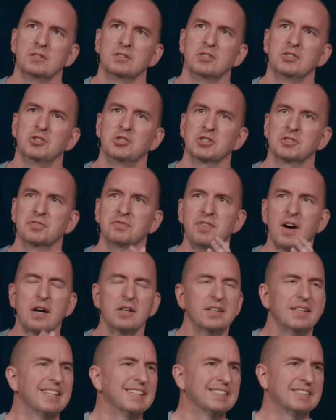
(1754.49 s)
to just
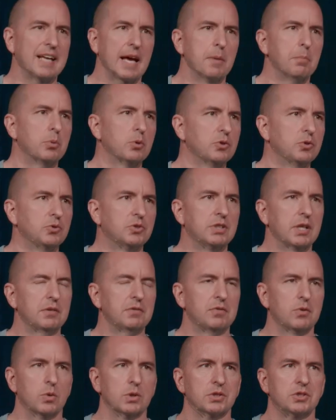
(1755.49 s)
follow the example you set
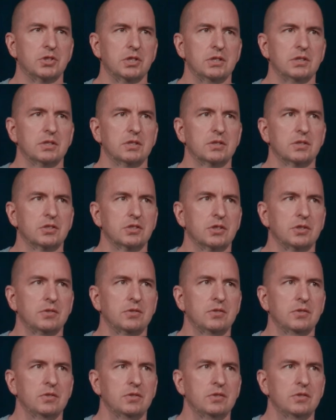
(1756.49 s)
for us, Jesus, to
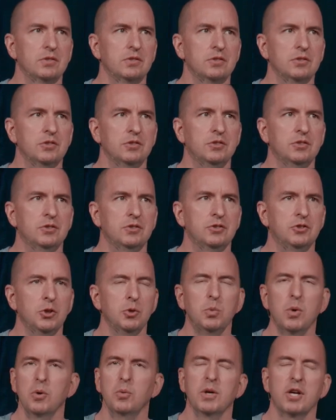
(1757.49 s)
do
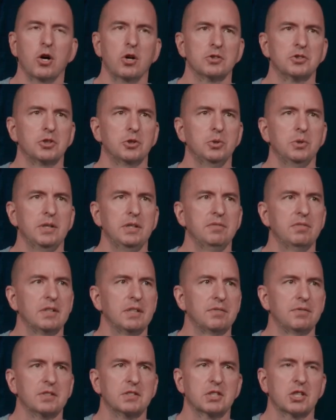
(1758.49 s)
what we ought to, even
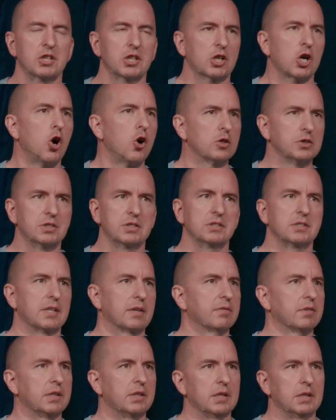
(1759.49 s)
if it's going to cost us
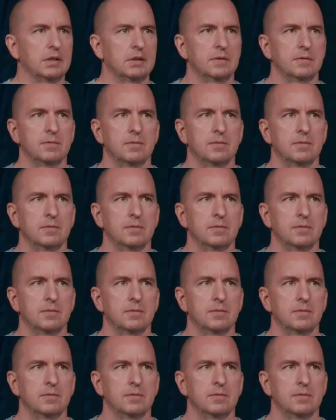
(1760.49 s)
everything.